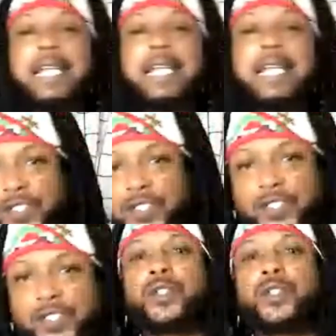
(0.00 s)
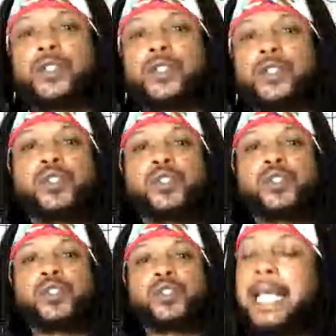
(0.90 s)
not concerned with who's
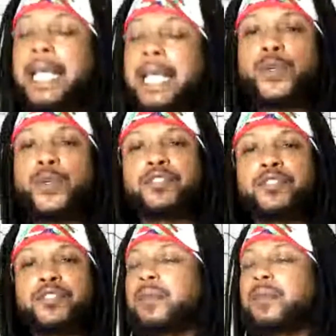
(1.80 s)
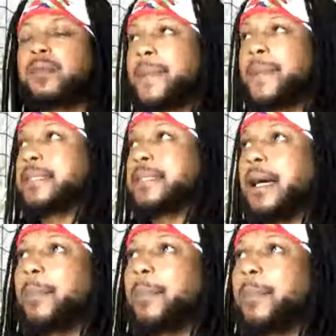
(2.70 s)
doing what. And you have two of the biggest
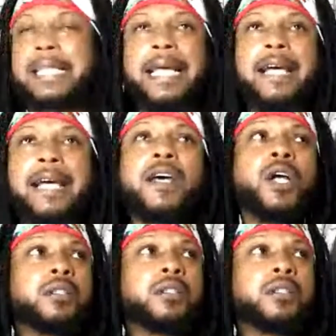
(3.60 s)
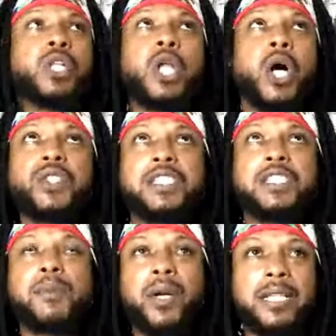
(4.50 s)
companies that have the
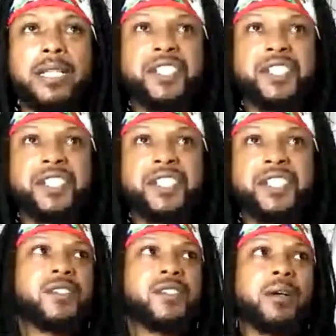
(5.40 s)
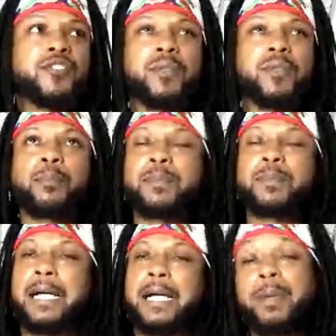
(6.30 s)
largest market share in the soft drink
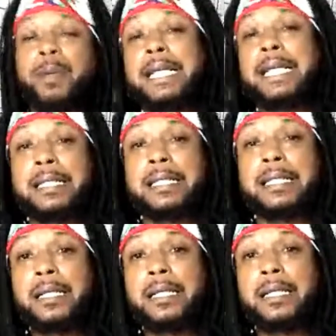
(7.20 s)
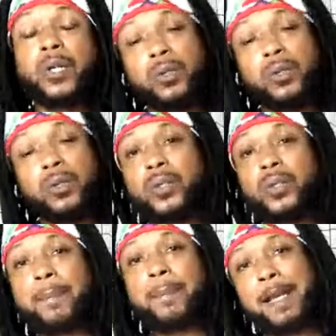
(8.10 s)
space,
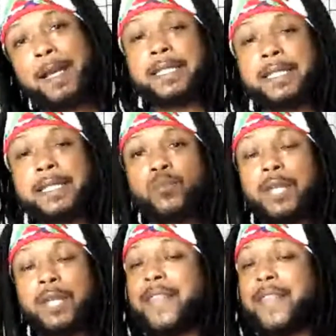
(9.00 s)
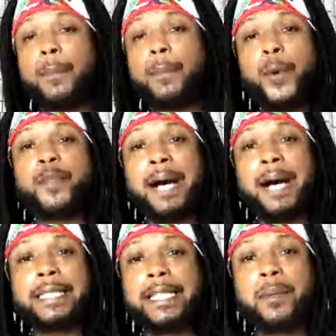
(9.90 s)
Coca-Cola and Pepsi. And they're both
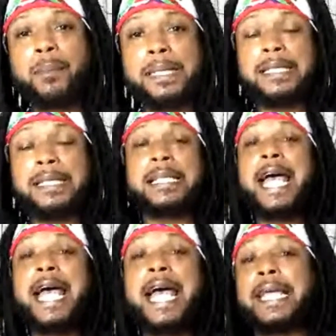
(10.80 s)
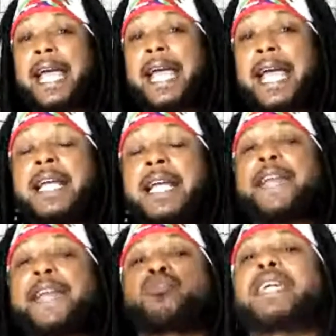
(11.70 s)
minding their business, and
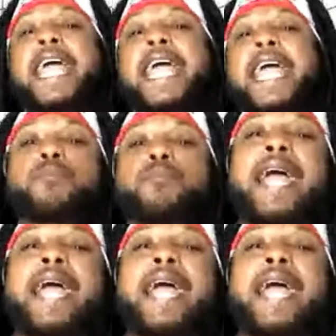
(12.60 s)
they've created